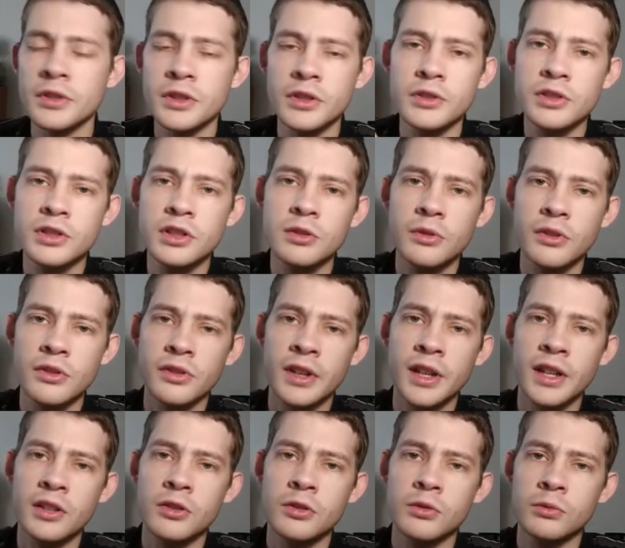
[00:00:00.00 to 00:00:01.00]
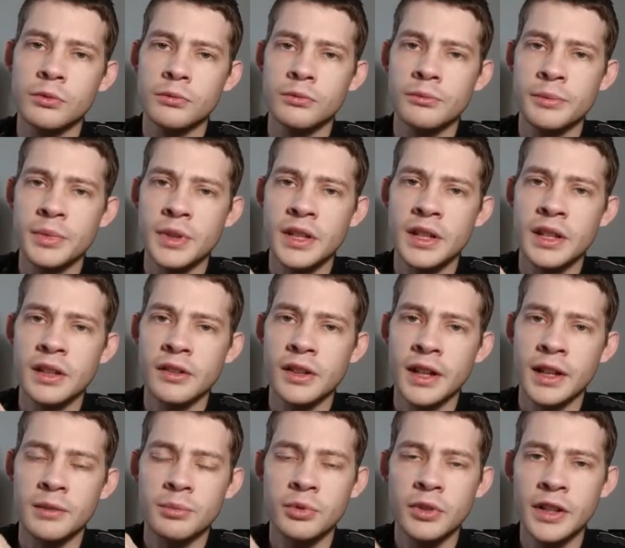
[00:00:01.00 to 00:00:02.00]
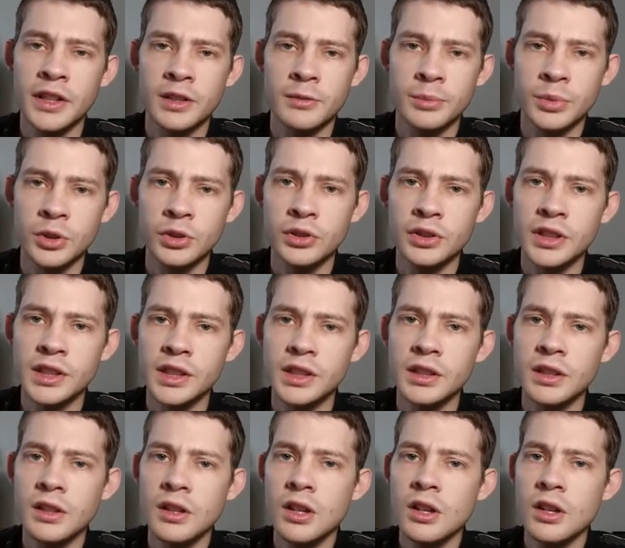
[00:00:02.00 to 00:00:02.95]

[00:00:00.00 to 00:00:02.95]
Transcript: used to with LEGO being like playability